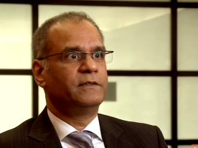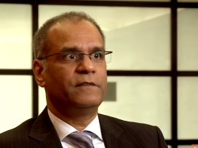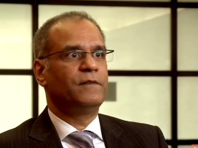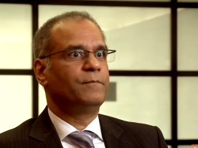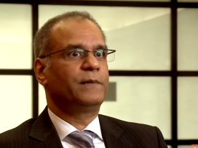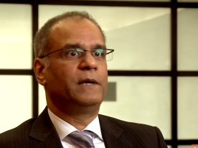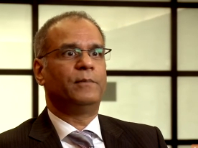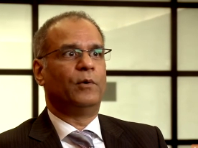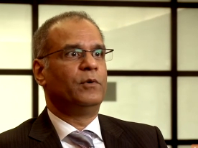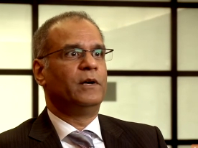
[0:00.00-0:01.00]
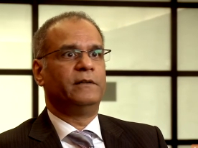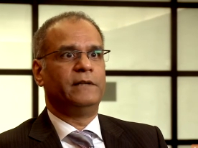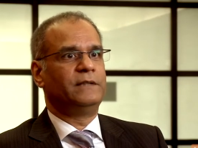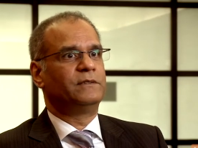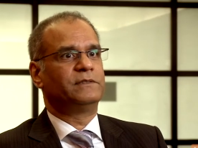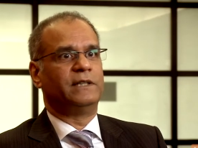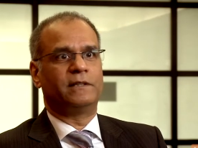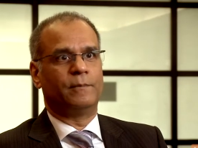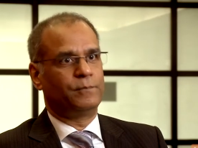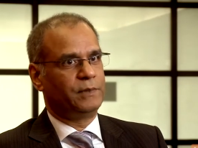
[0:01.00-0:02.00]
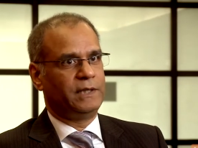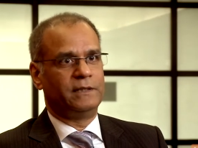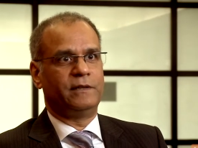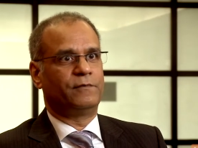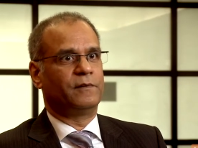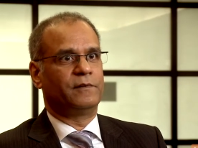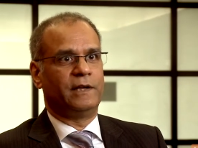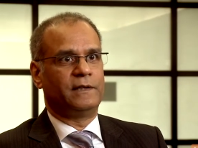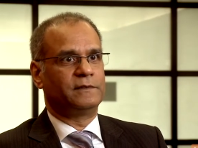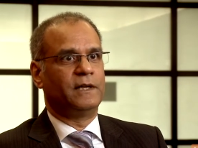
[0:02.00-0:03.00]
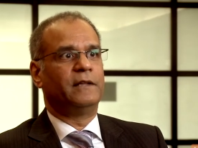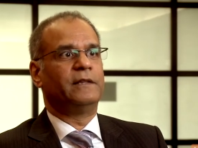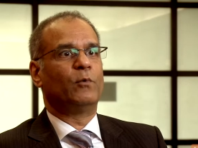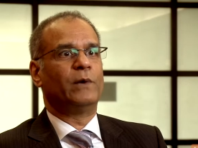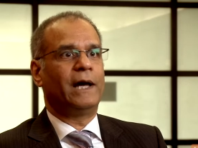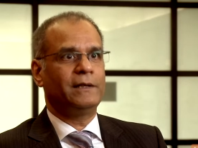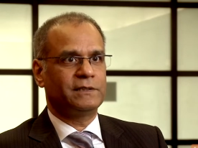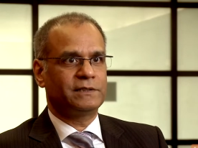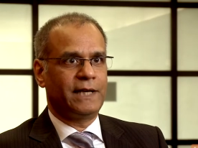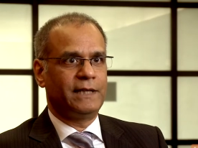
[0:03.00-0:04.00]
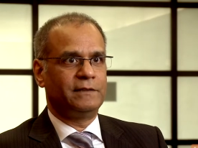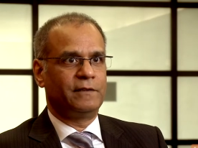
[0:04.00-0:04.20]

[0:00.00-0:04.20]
Different people need to see completely different things. They will understand it